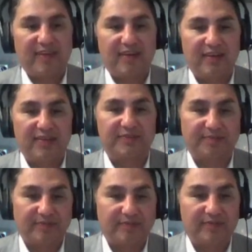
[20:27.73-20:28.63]

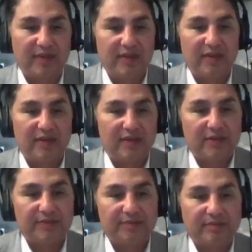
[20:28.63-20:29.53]

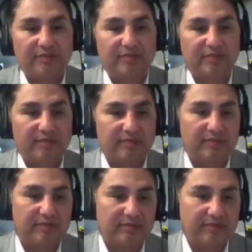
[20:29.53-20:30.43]

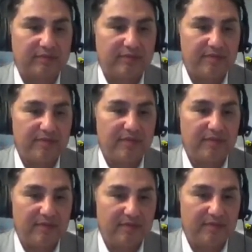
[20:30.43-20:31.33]

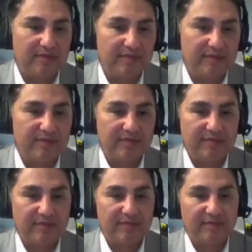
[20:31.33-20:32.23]

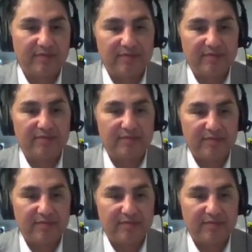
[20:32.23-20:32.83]
[no speech]